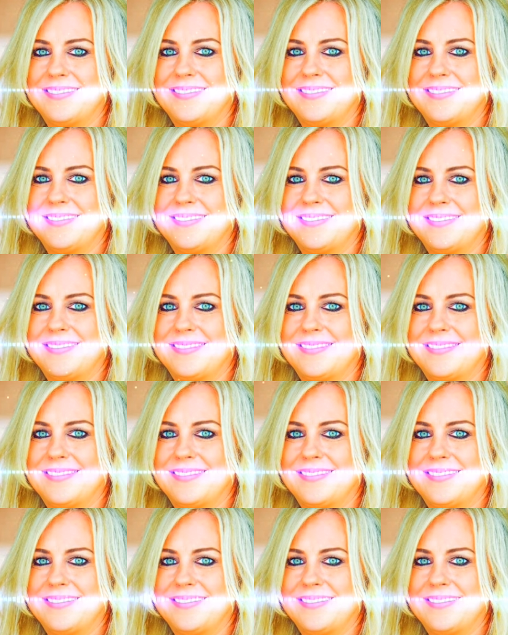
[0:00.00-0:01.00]

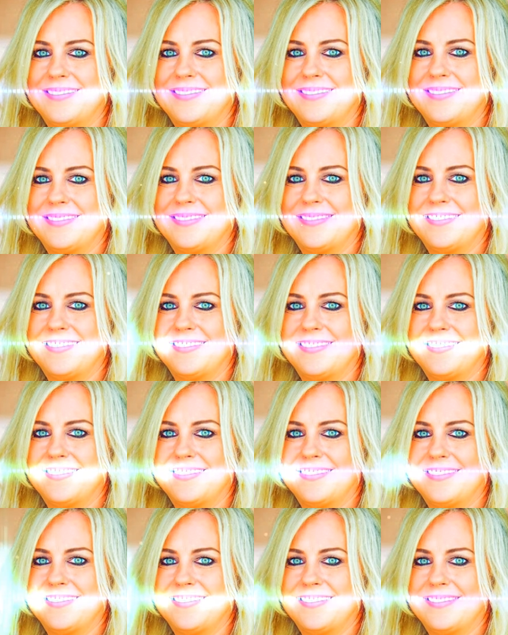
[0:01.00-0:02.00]
okay? We
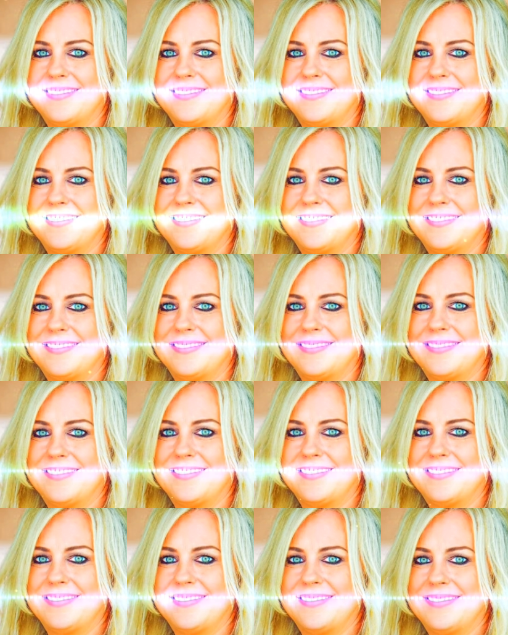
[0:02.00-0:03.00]
want to have energy
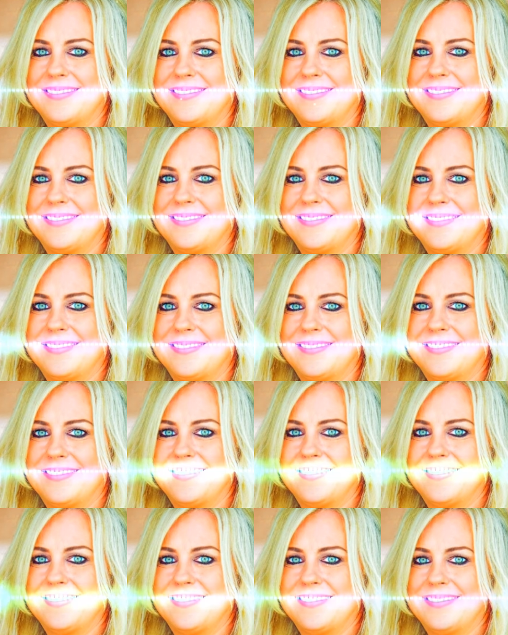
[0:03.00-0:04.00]
flowing in both
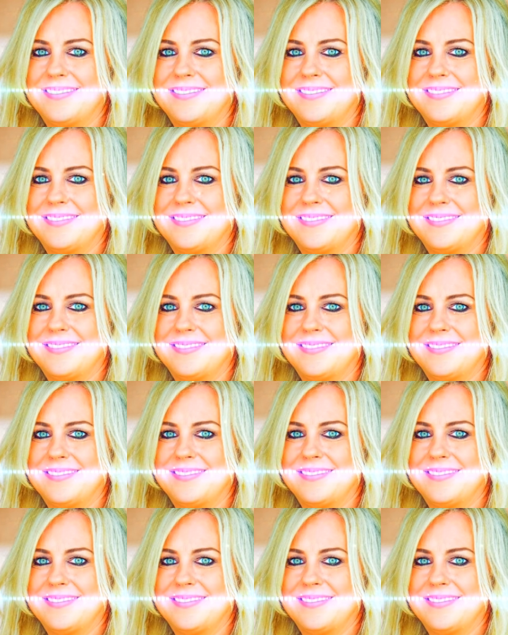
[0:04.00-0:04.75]
directions.